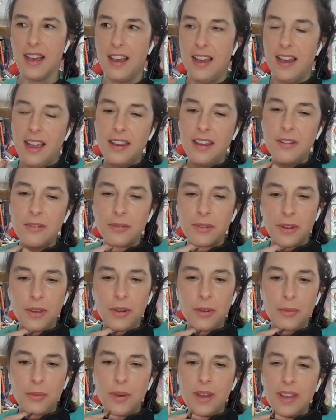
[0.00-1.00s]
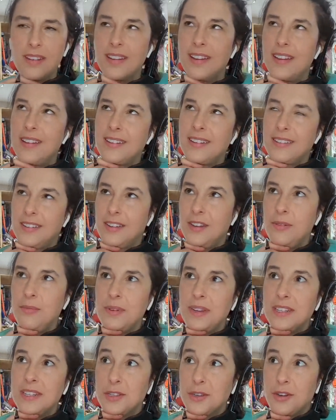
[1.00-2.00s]
I don't know what could we
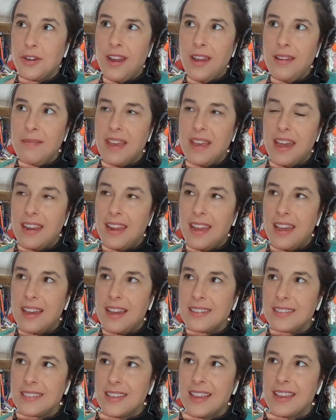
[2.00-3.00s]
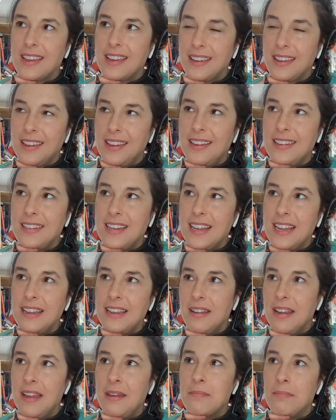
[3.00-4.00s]
describe that as? Like it it
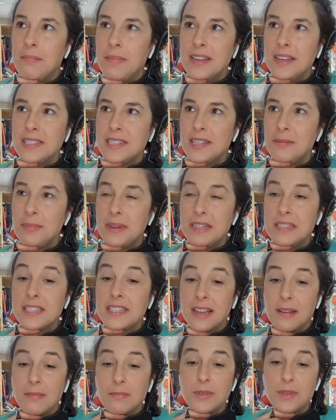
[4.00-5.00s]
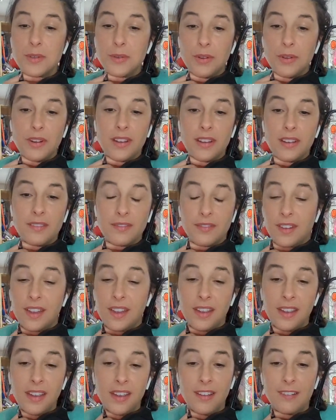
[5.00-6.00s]
it must have been some sort of
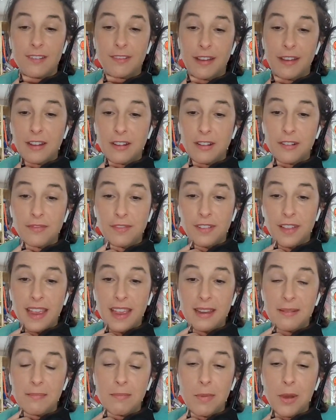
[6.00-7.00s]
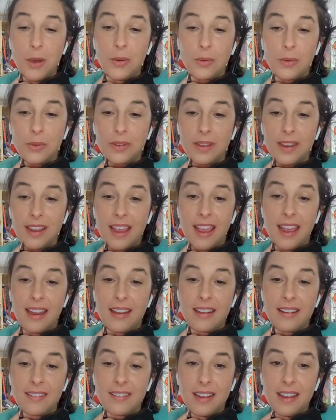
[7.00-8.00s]
fight or flight mode
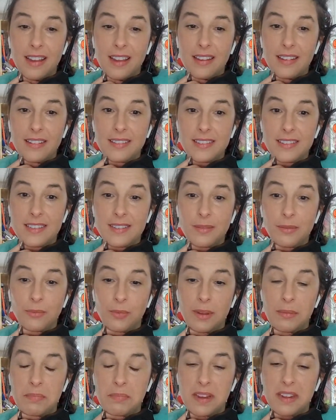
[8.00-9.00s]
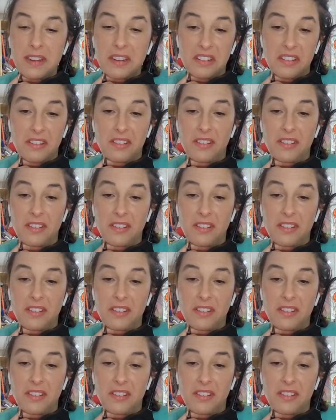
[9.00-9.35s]
and and we've been